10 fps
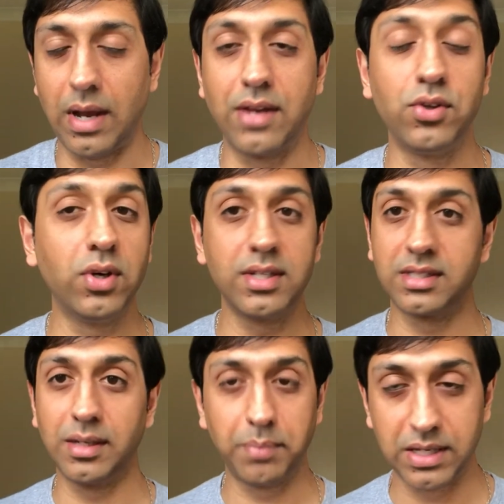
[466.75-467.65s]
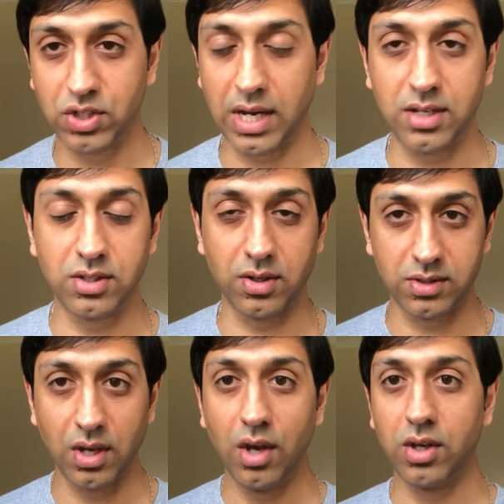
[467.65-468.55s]
And you can simply change
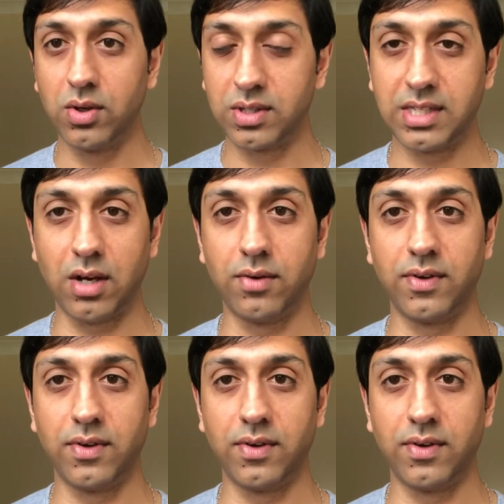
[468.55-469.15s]
those yourself.